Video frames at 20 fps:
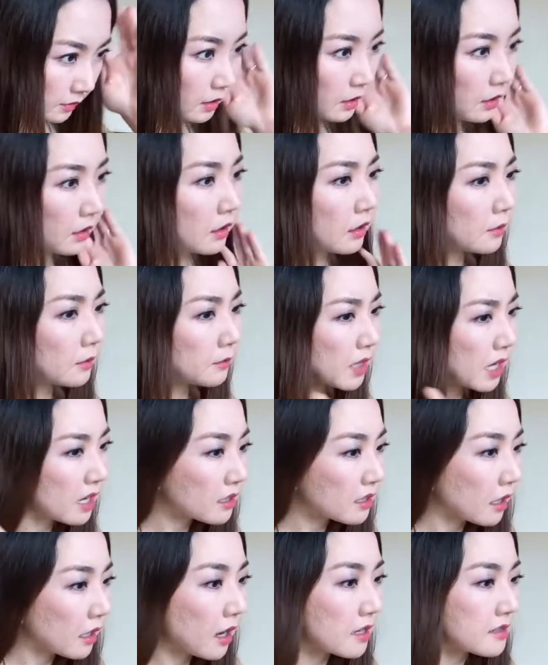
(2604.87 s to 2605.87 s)

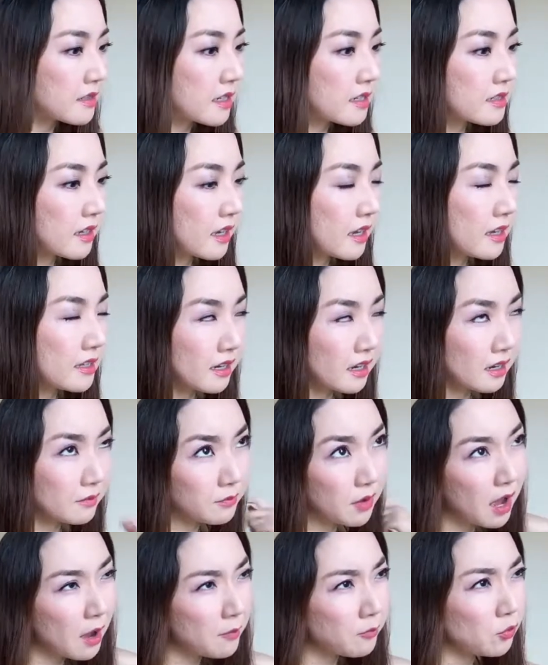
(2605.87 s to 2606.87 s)
As I said,
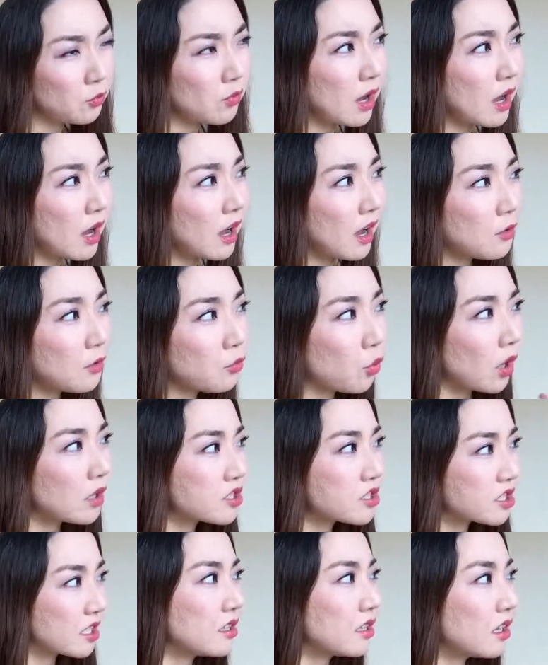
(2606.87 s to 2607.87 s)
I
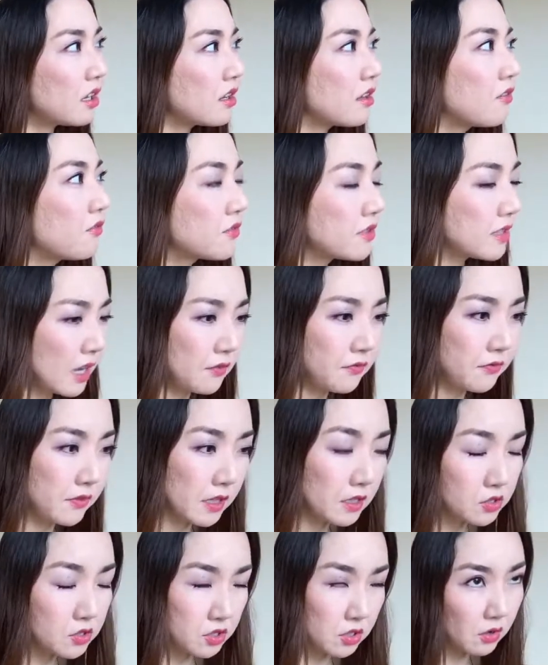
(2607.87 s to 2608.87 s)
watch a lot of
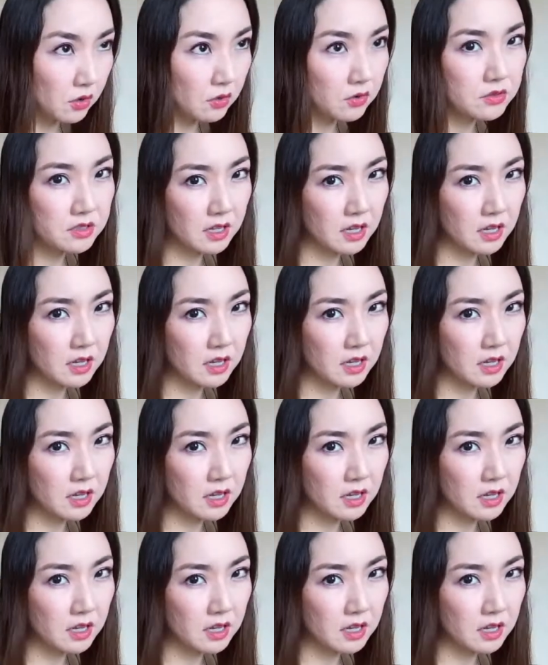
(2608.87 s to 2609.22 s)
Netflix shows,